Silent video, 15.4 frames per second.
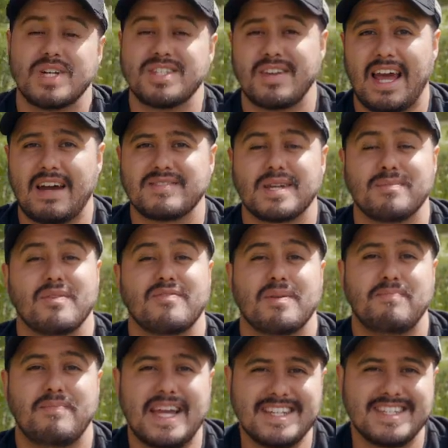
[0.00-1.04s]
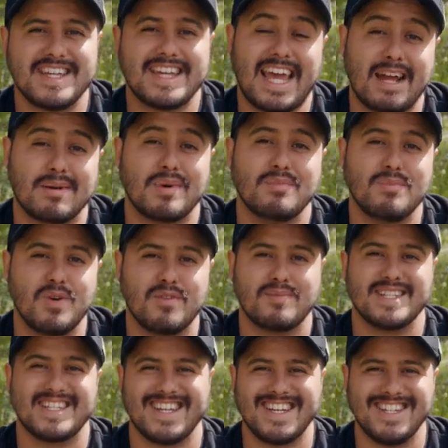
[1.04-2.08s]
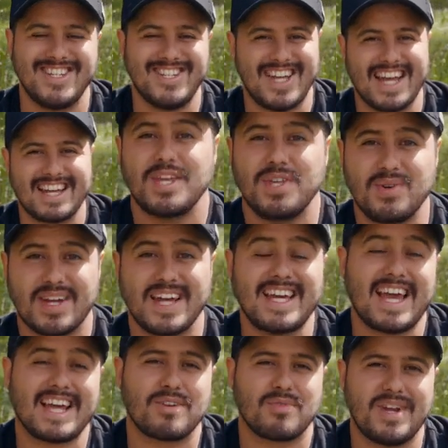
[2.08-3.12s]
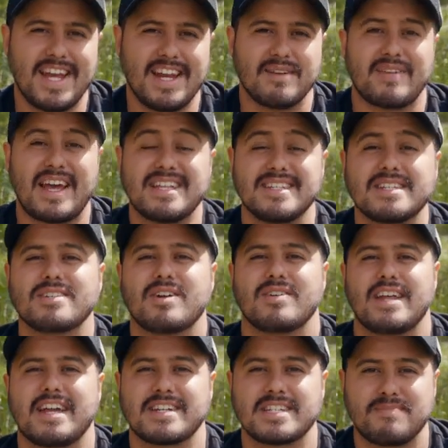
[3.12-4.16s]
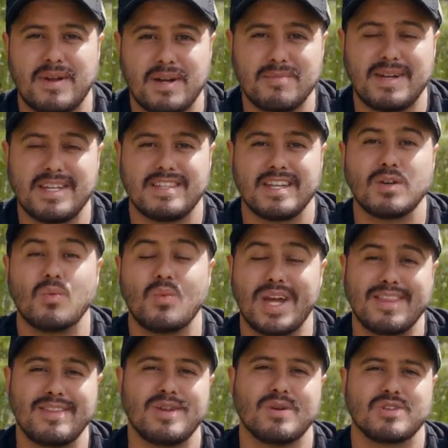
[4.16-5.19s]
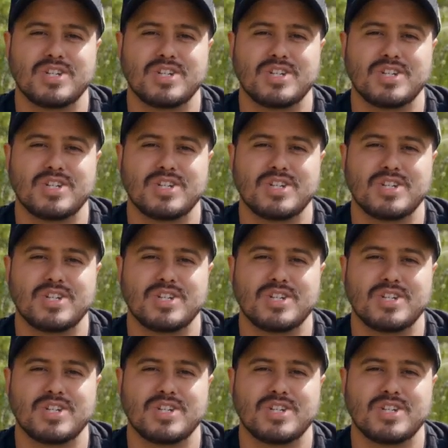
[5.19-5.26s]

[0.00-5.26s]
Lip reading: once you have some of the basic camera movements in check, you can get creative and start experimenting with